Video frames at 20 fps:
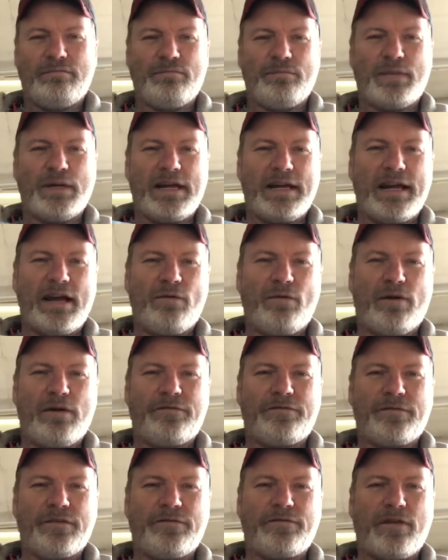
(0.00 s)
but I got one
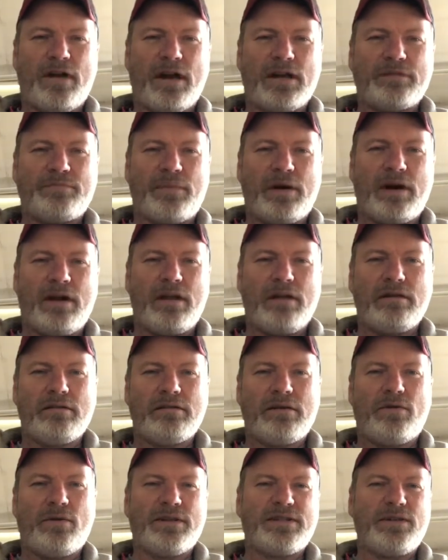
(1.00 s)
for the Fox body.
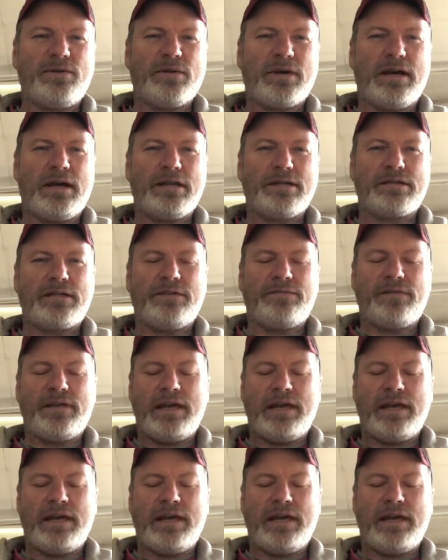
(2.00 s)
I want to see what kind of stuff they